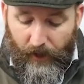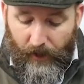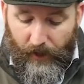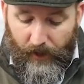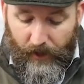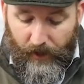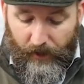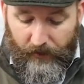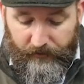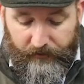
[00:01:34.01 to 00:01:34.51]

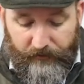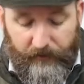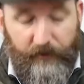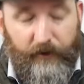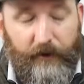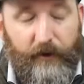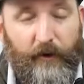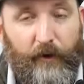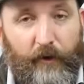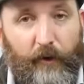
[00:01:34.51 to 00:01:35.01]
And
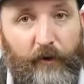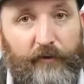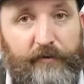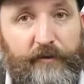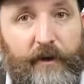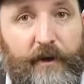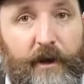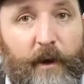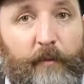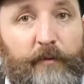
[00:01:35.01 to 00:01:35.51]

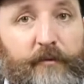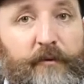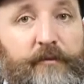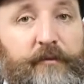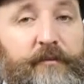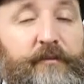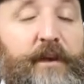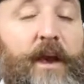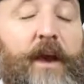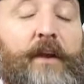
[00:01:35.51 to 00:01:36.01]
also doubles as
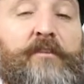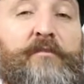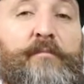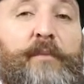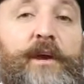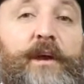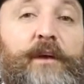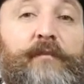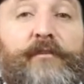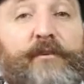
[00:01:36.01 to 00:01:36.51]
a standard
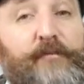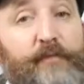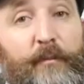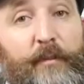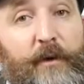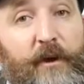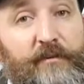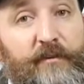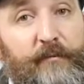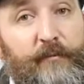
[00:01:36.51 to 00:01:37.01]
speaker if you just want
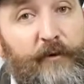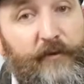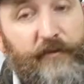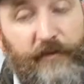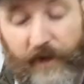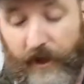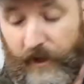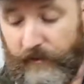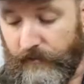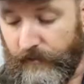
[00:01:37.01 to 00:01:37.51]
to play some
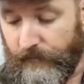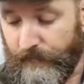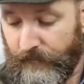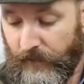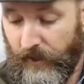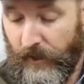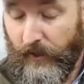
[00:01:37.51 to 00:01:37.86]
music out of it.